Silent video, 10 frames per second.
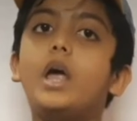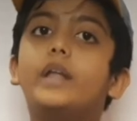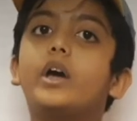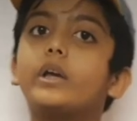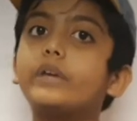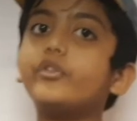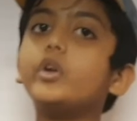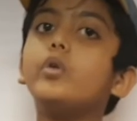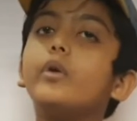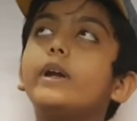Now if you
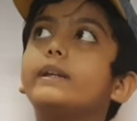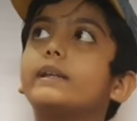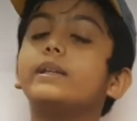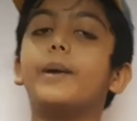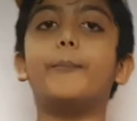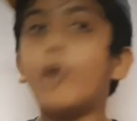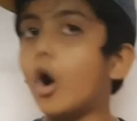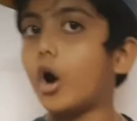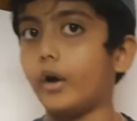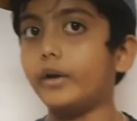do it in a
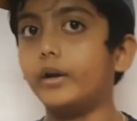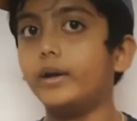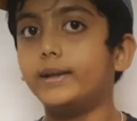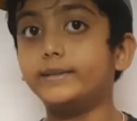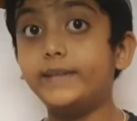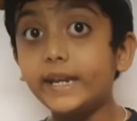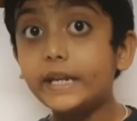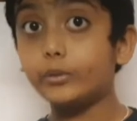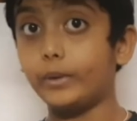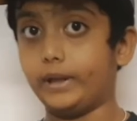mod, then
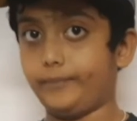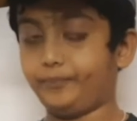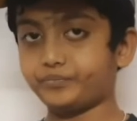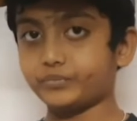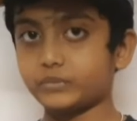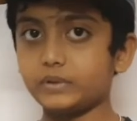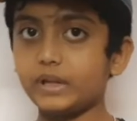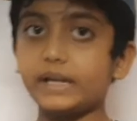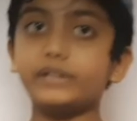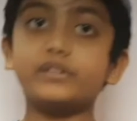it will,
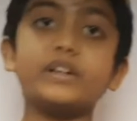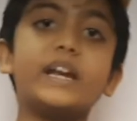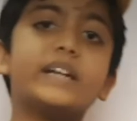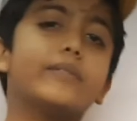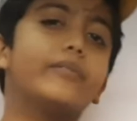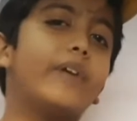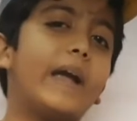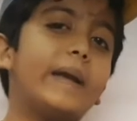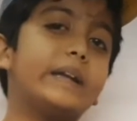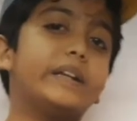and create a
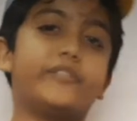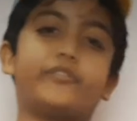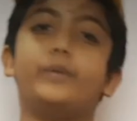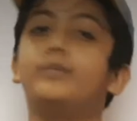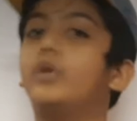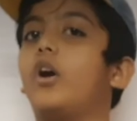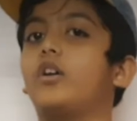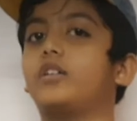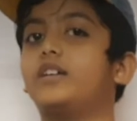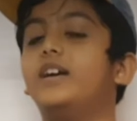very different
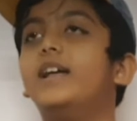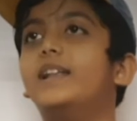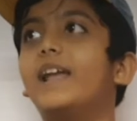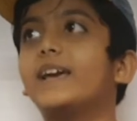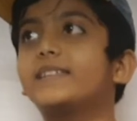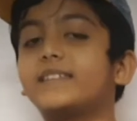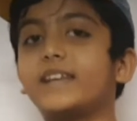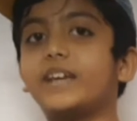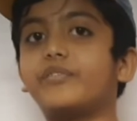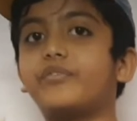block. Like
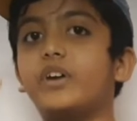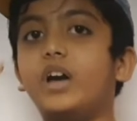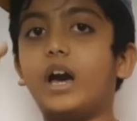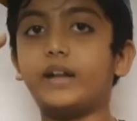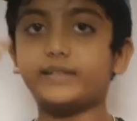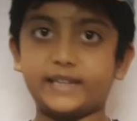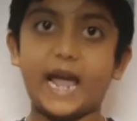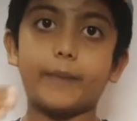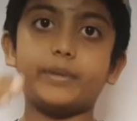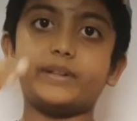say if a
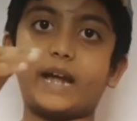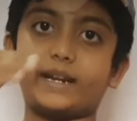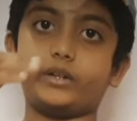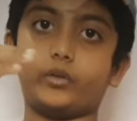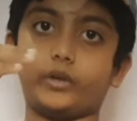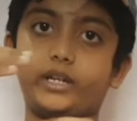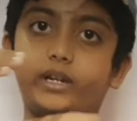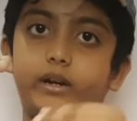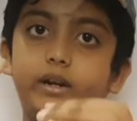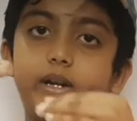slab is added over
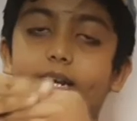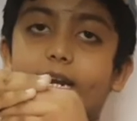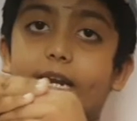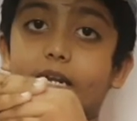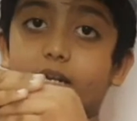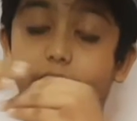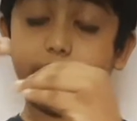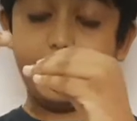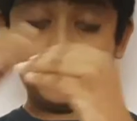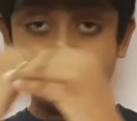here, and
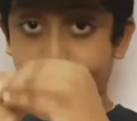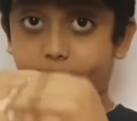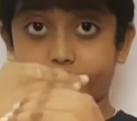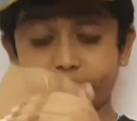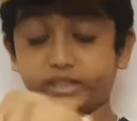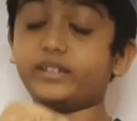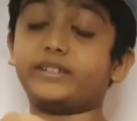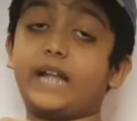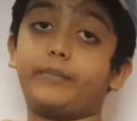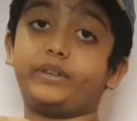another
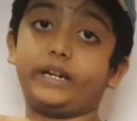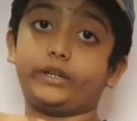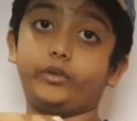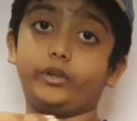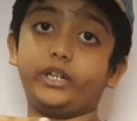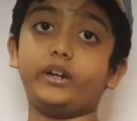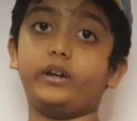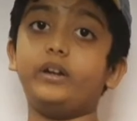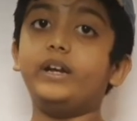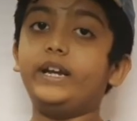slab is added over
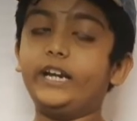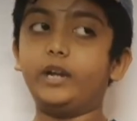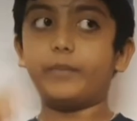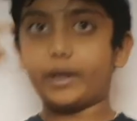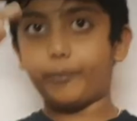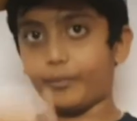here, it'll make a